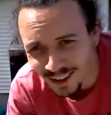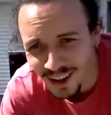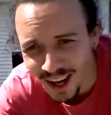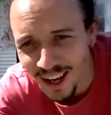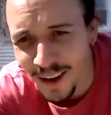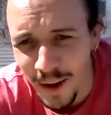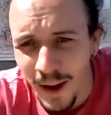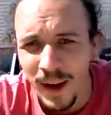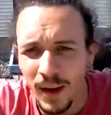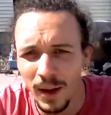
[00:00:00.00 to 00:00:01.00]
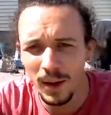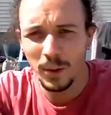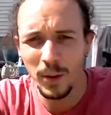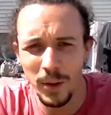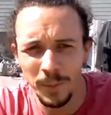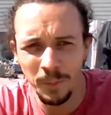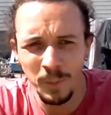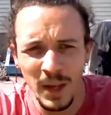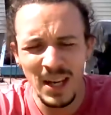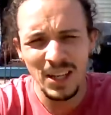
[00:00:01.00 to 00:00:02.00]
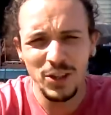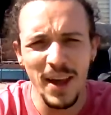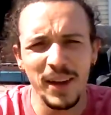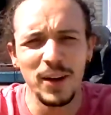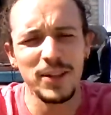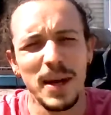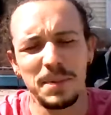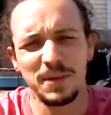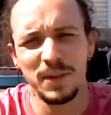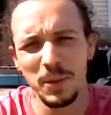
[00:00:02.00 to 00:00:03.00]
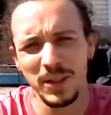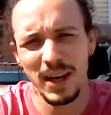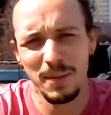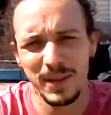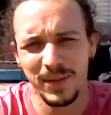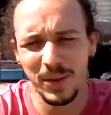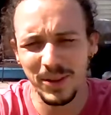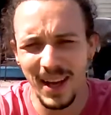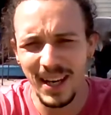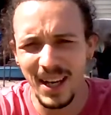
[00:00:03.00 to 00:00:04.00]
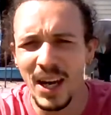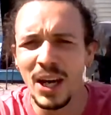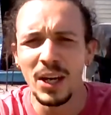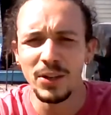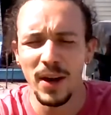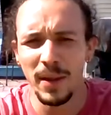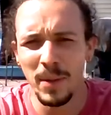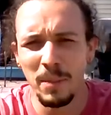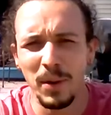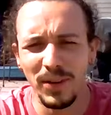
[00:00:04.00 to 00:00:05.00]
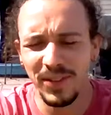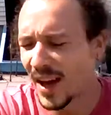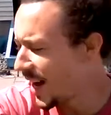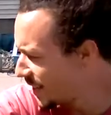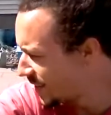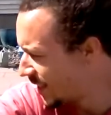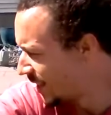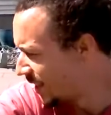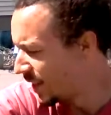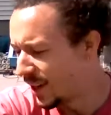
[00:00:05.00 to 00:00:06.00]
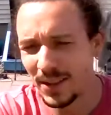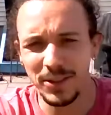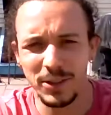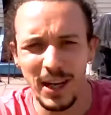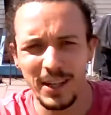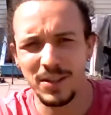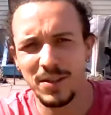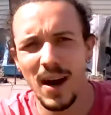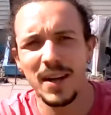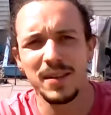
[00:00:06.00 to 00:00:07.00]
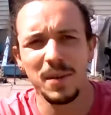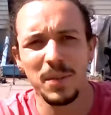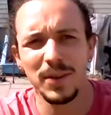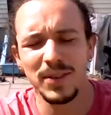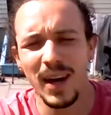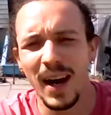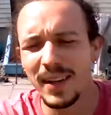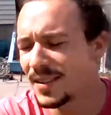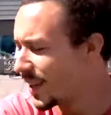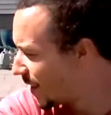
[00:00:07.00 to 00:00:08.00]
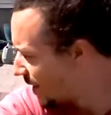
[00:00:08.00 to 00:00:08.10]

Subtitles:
Okay, cool. Try the ghost steps a few more times if you would like. Try them on both sides. Also try the strides on both sides.